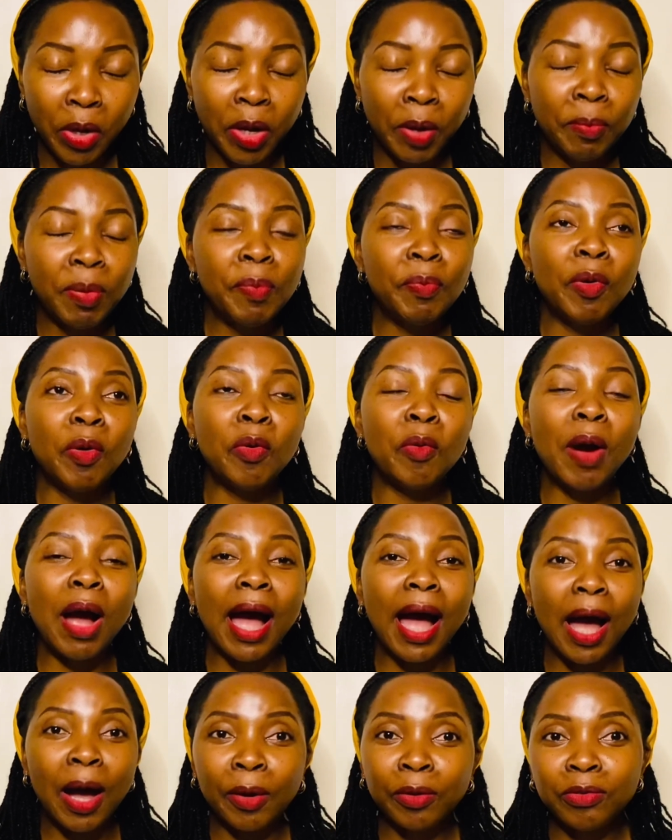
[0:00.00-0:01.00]
people who
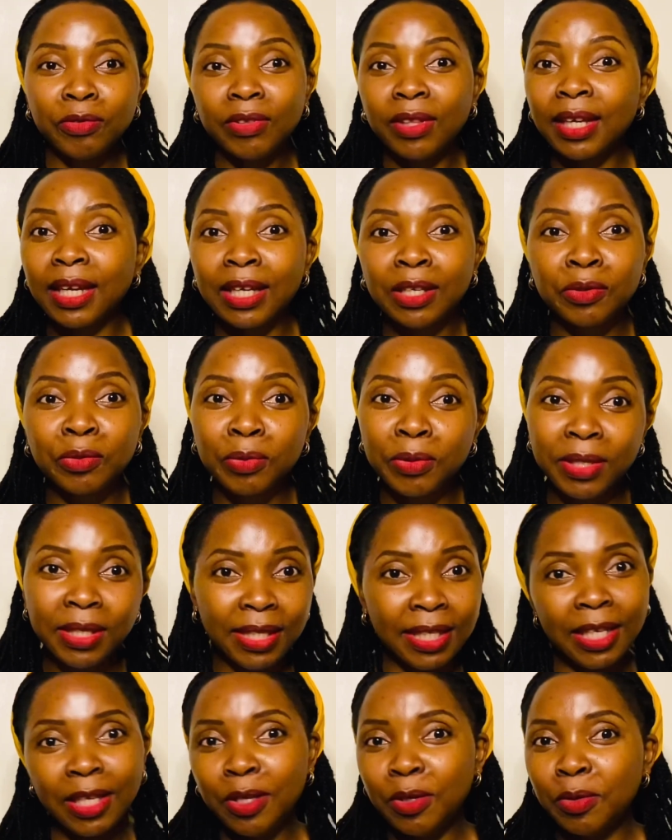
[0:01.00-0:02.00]
are out there to
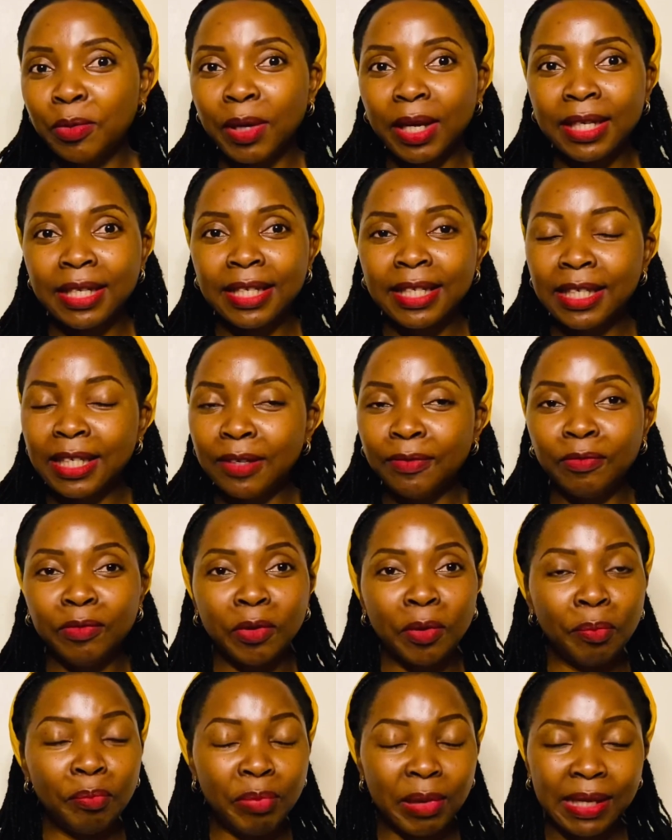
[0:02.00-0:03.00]
see you achieve your
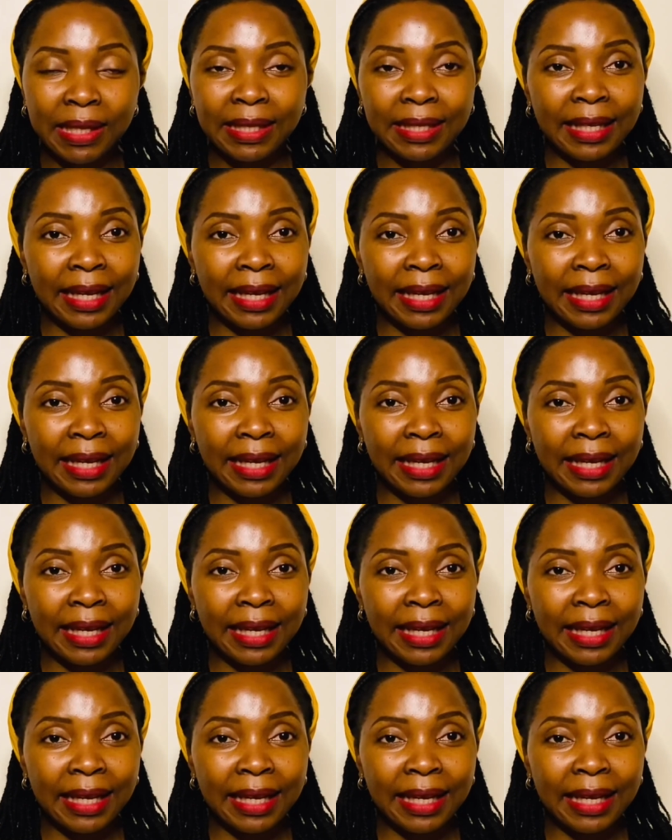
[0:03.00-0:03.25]
best